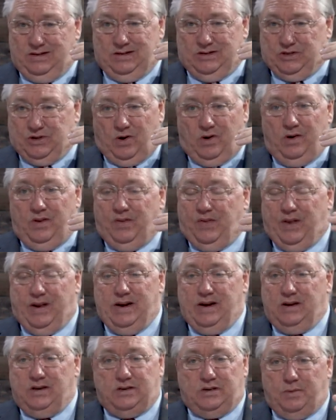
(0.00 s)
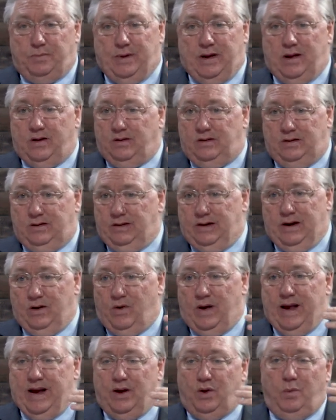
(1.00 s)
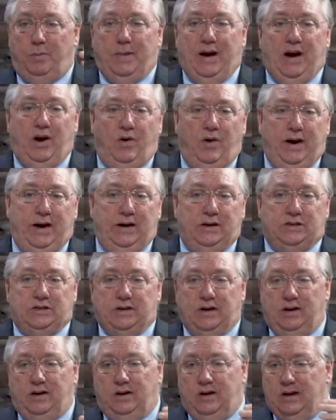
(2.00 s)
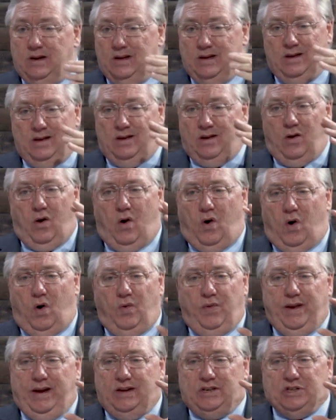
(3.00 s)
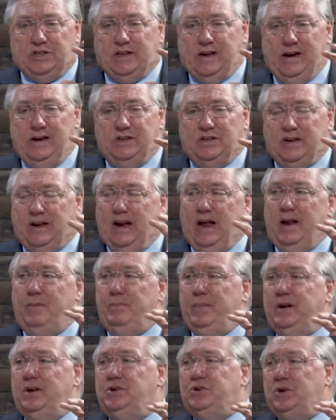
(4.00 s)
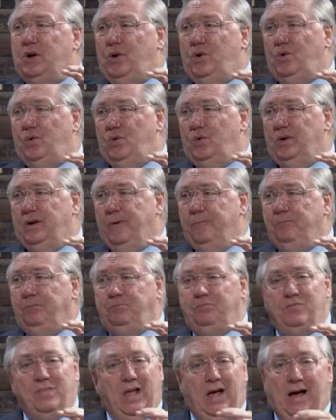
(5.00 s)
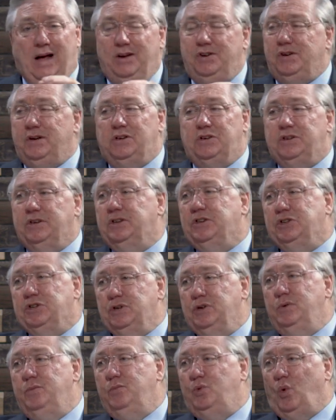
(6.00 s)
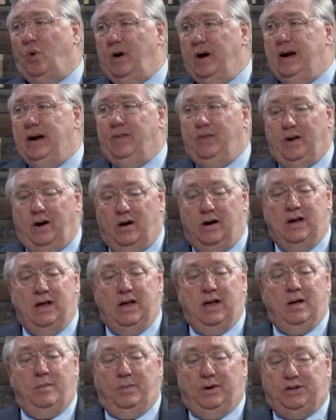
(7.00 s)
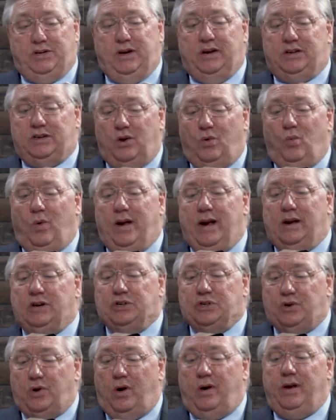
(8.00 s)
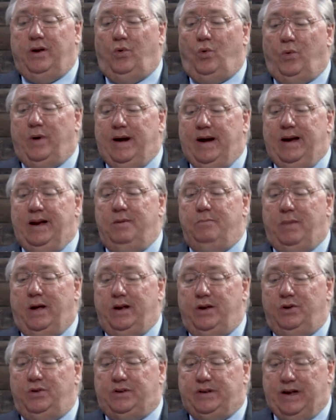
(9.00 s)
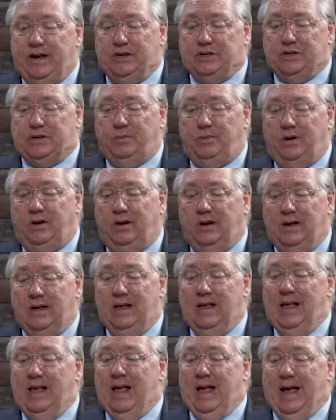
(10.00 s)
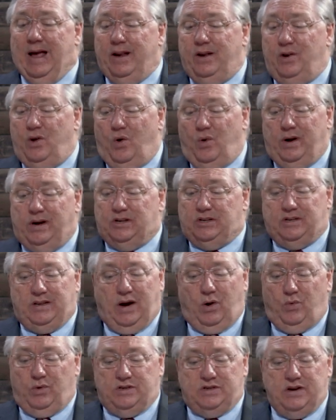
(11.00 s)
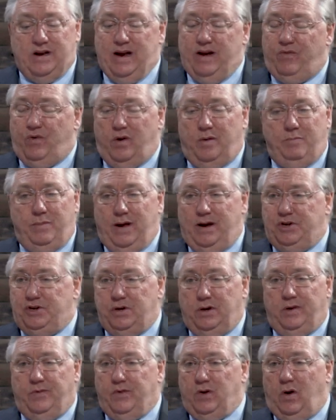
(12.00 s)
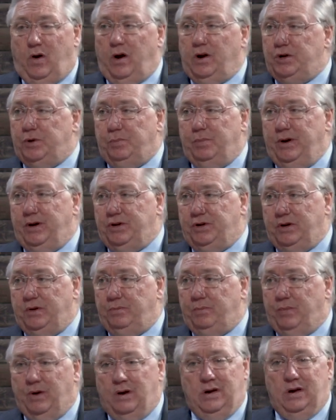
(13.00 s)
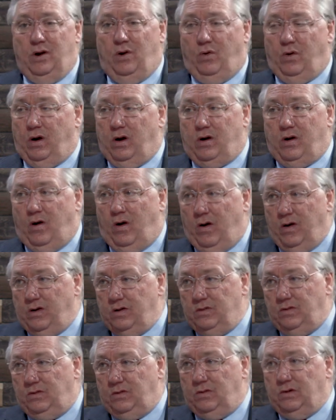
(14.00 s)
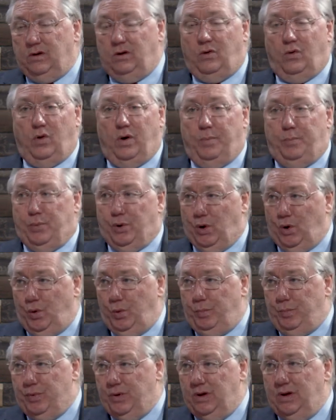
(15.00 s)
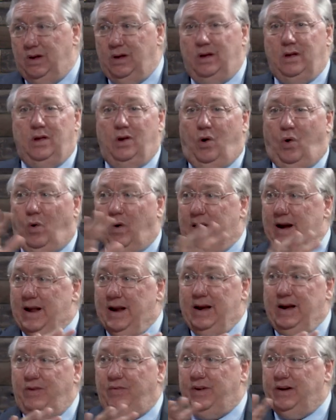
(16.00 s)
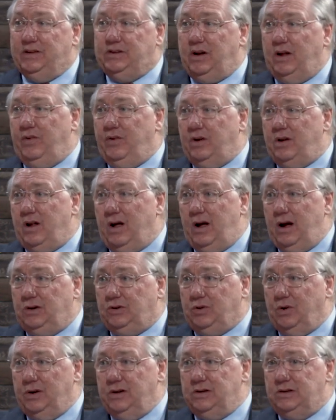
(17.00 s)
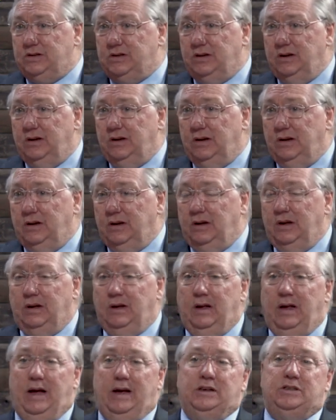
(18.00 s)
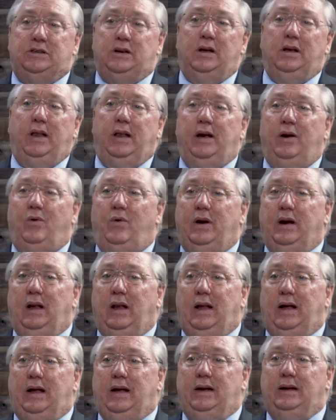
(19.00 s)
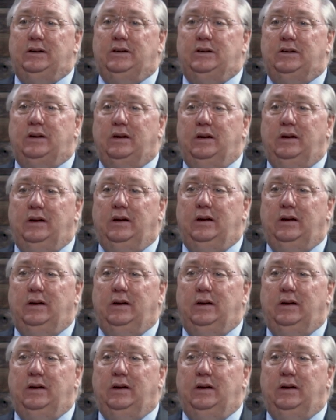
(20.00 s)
certain things about, you know, Hail Marys and all these things that I'd been told, I just assumed we're in there. But she said, when I started reading my New Testament and noticed there was never a mention of an archbishop or a cardinal or a pope or any of these other doctrines, I suddenly realized